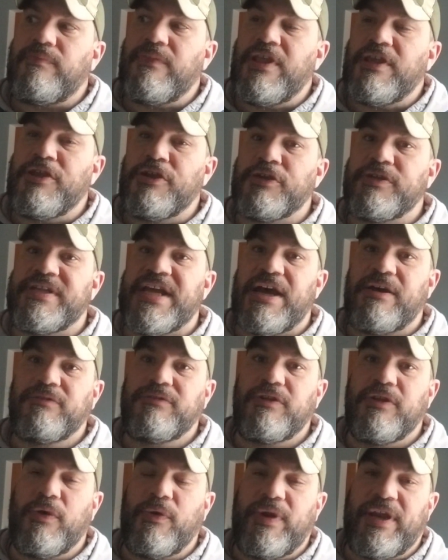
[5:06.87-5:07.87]
you're
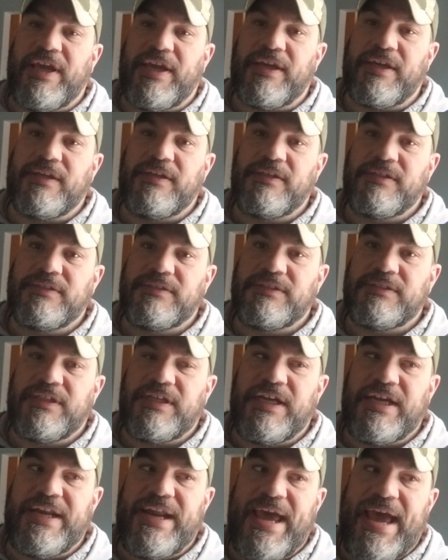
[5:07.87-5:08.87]
downloading
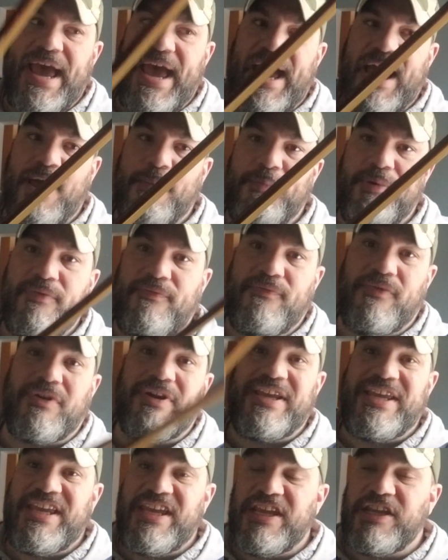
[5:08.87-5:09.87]
an app
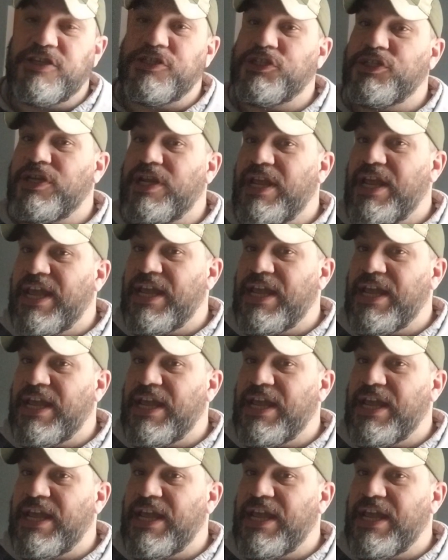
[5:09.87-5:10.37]
for each